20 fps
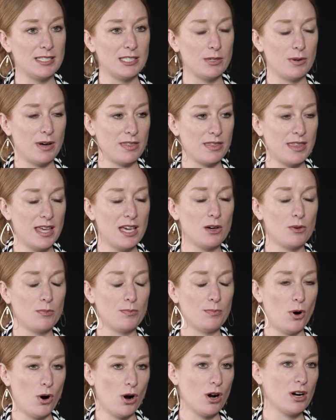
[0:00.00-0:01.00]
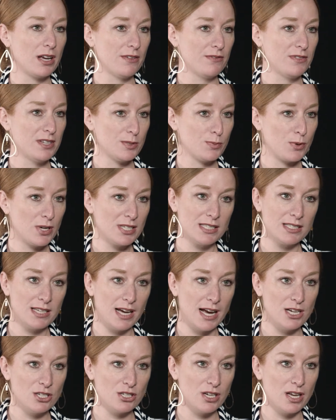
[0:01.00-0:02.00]
And so I think part of this
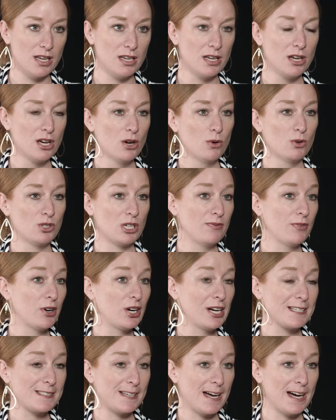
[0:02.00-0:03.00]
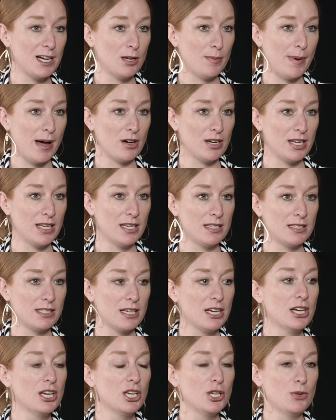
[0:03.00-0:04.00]
presentation, which I'm very excited about, is
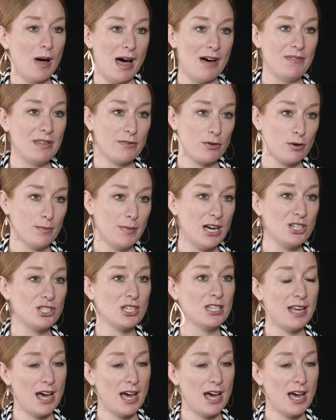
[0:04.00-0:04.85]
you have the information,